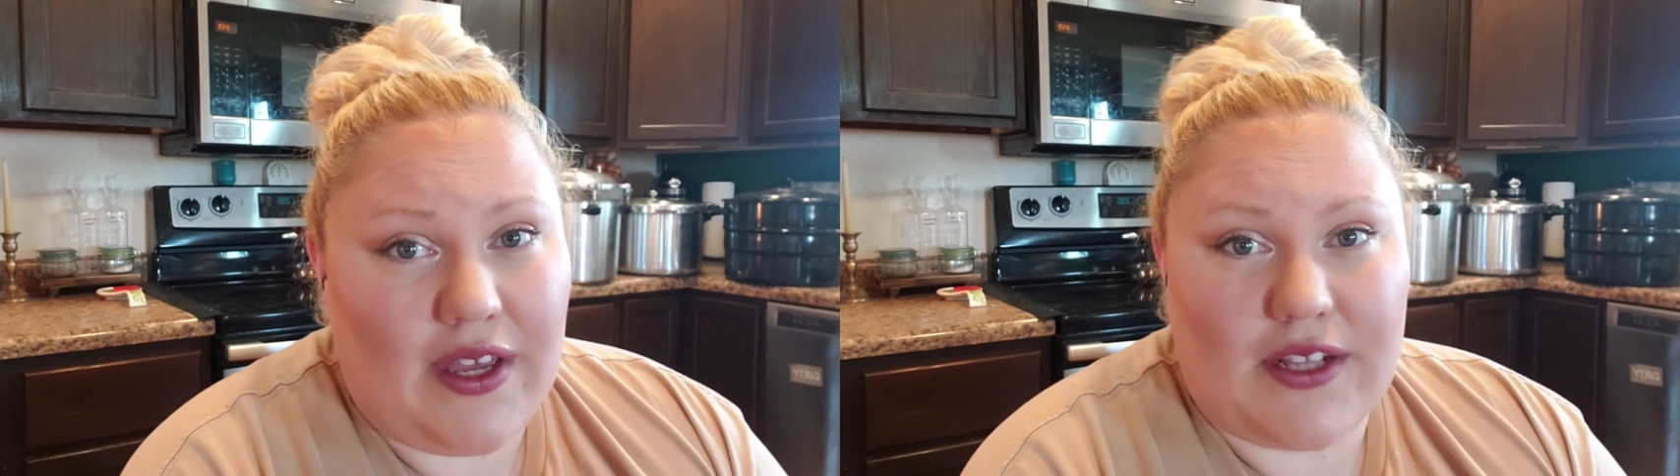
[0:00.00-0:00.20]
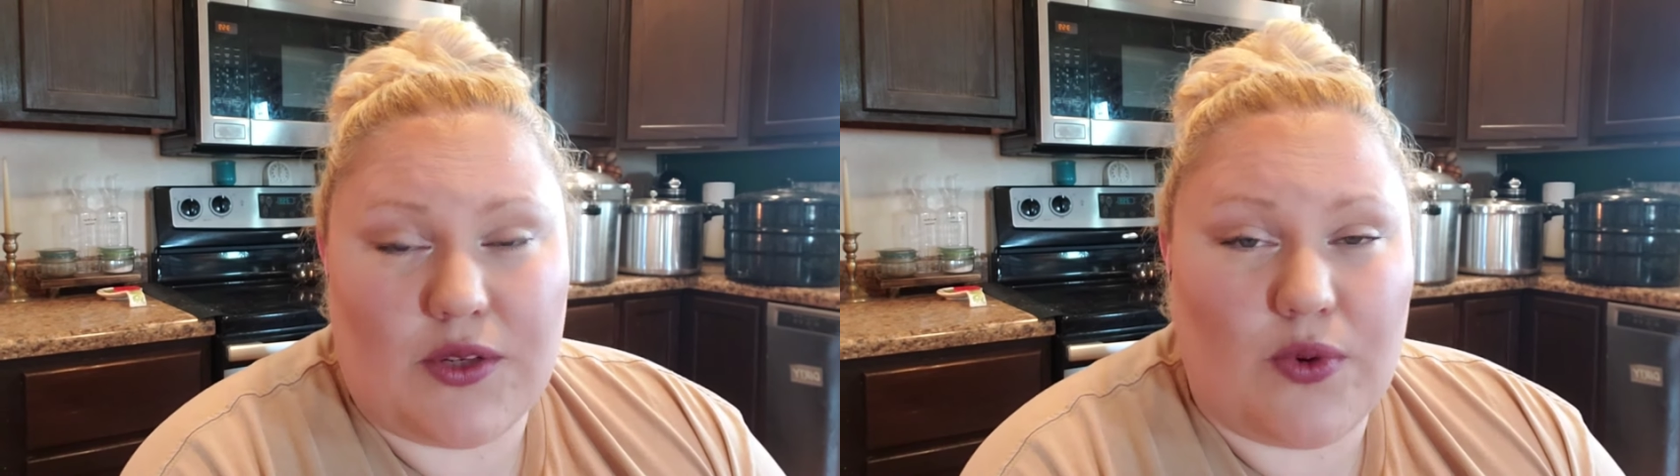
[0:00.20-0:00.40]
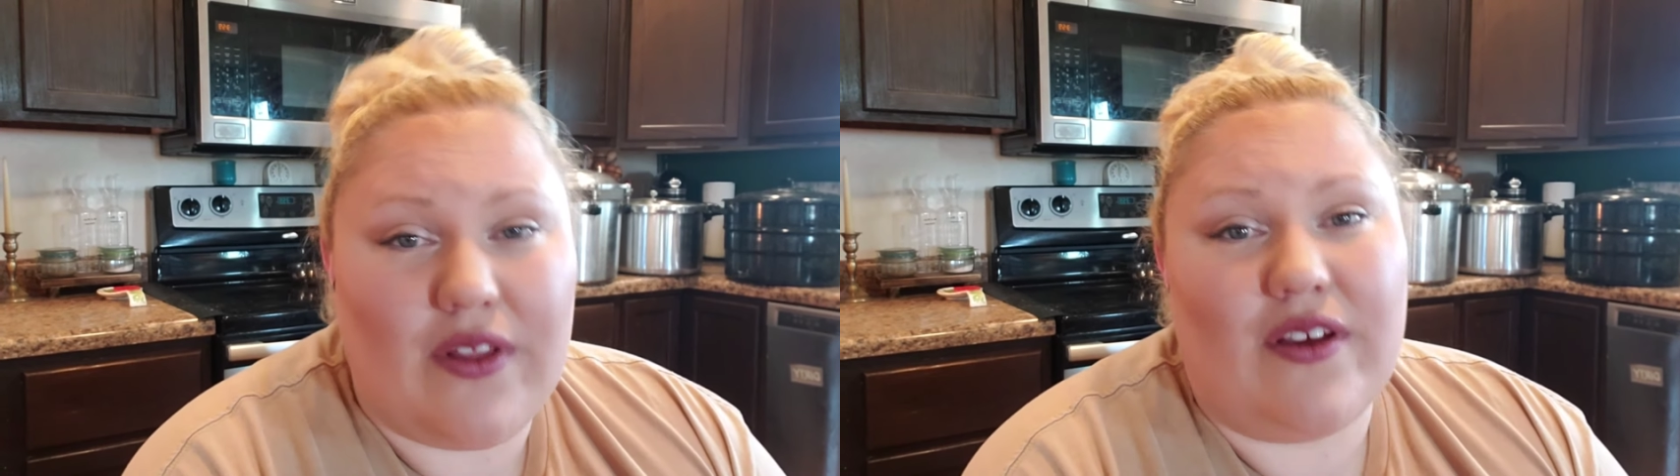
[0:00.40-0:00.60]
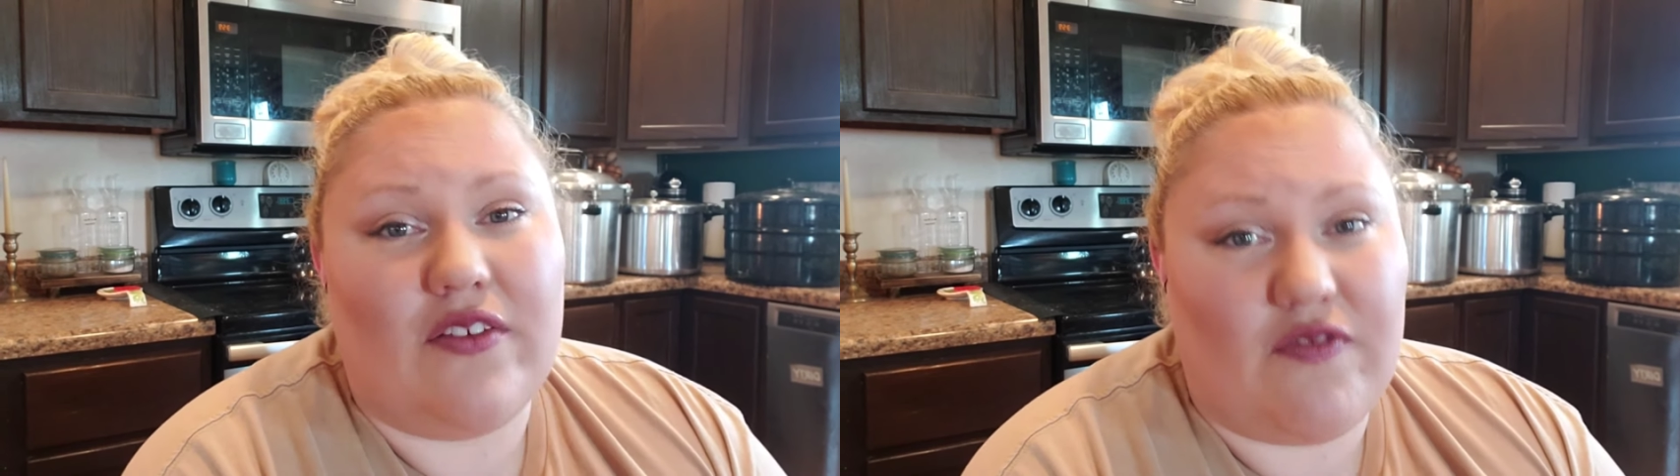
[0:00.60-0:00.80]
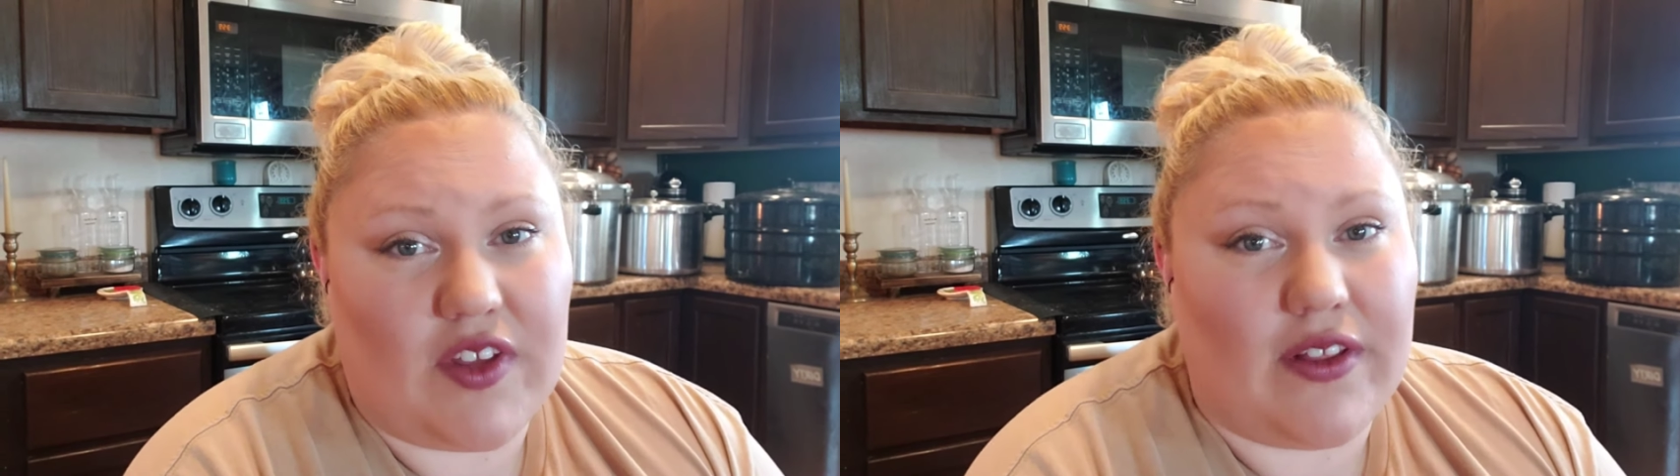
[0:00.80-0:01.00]
It's a really
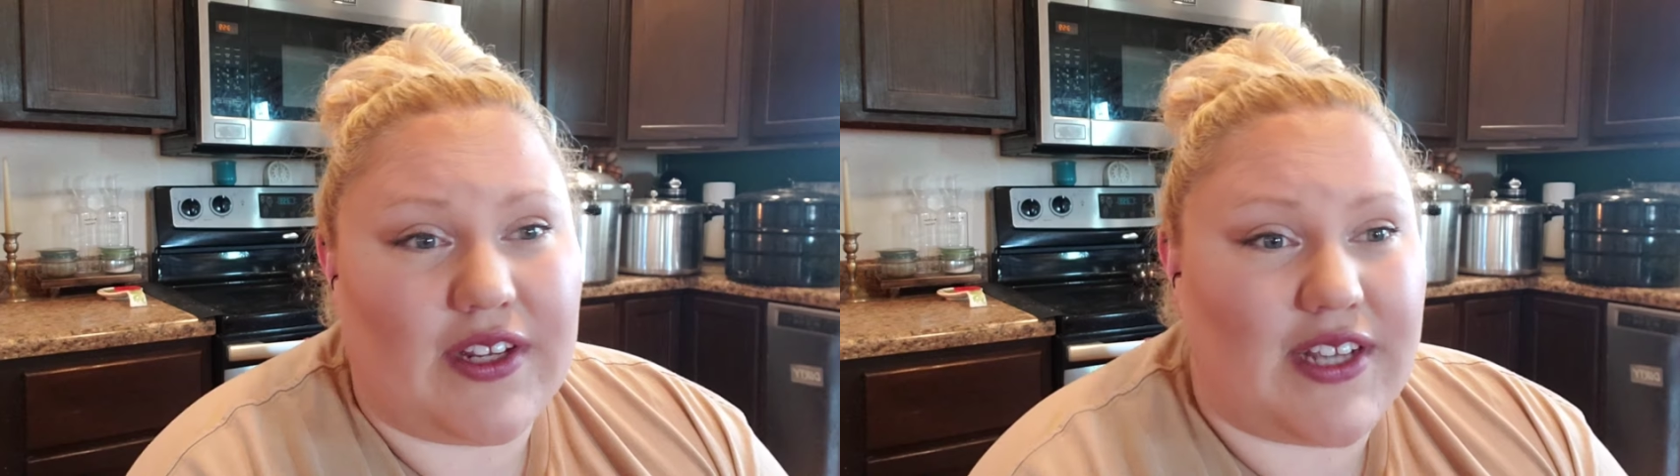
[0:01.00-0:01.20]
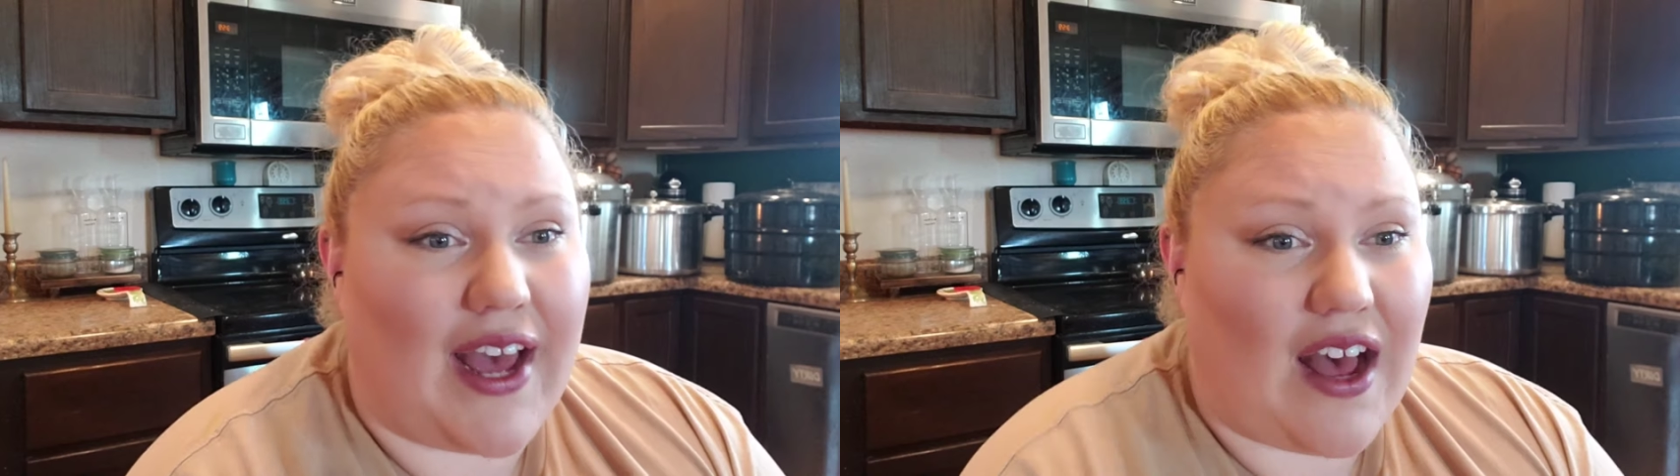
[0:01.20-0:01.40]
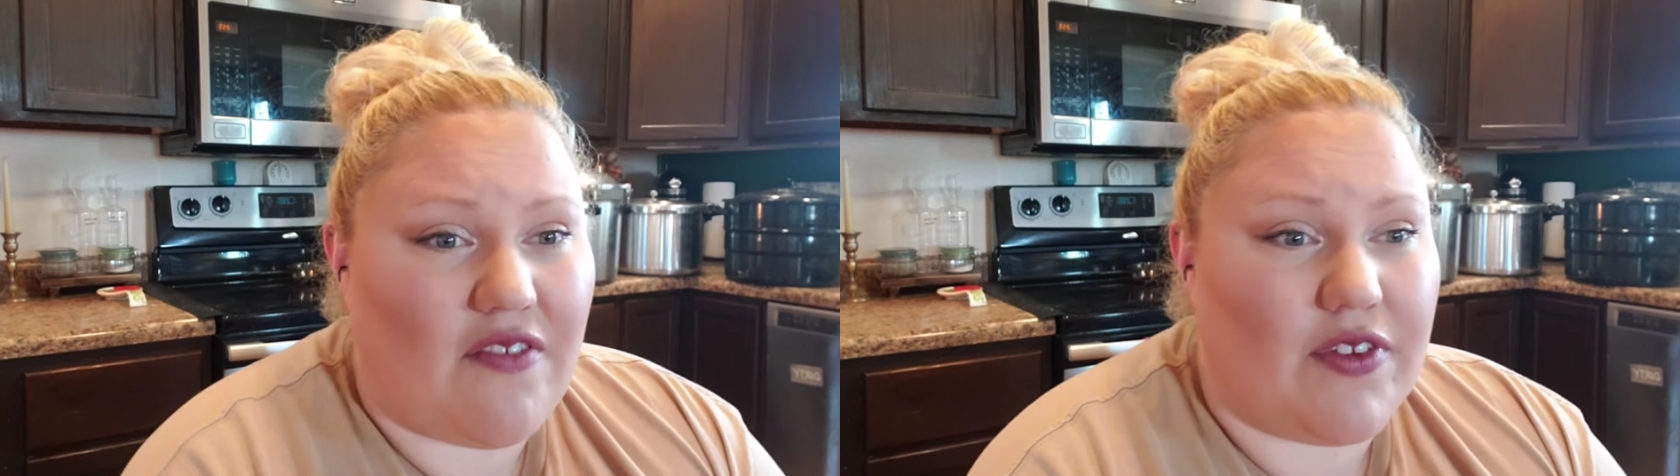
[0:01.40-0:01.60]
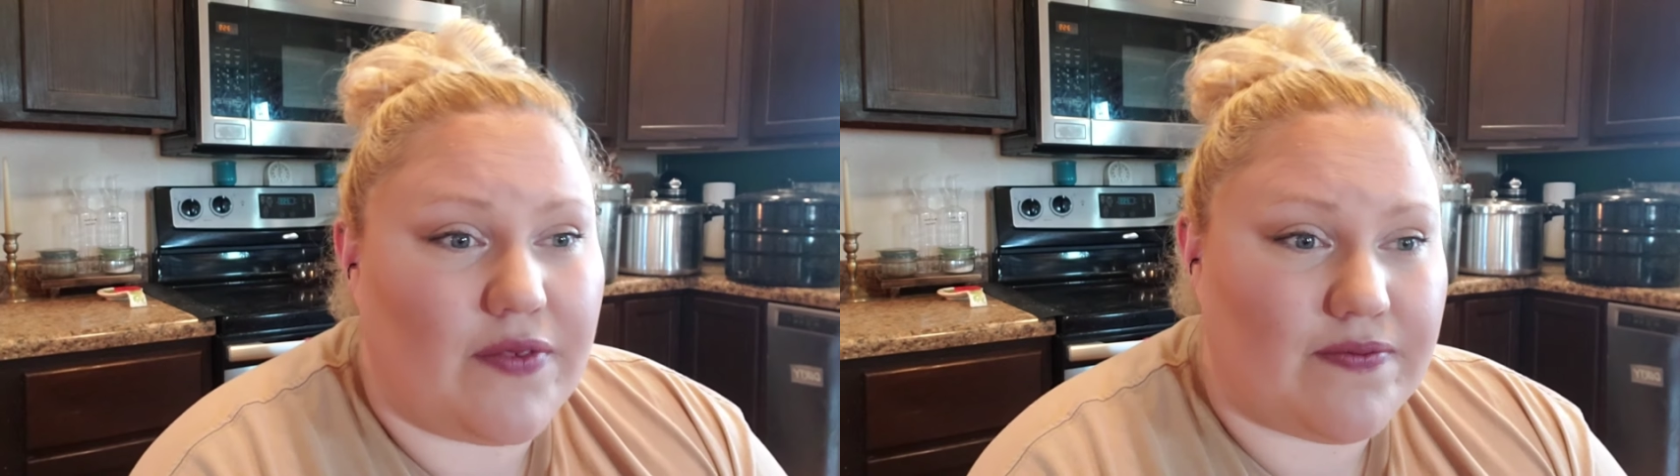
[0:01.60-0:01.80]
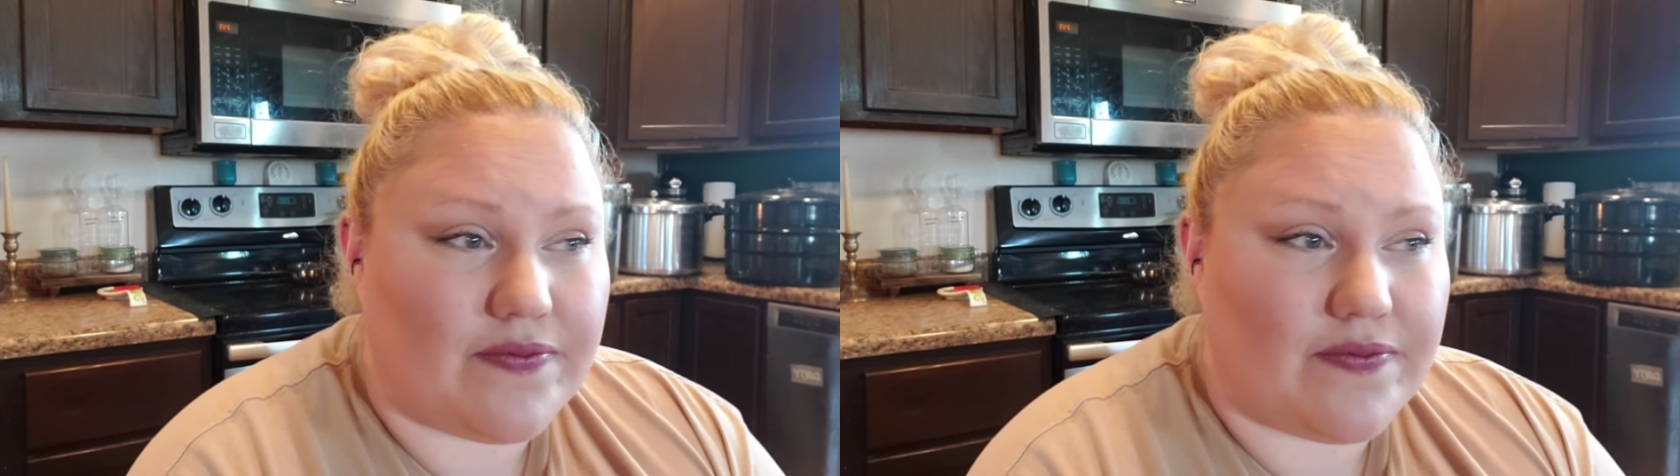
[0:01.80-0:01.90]
good feeling to have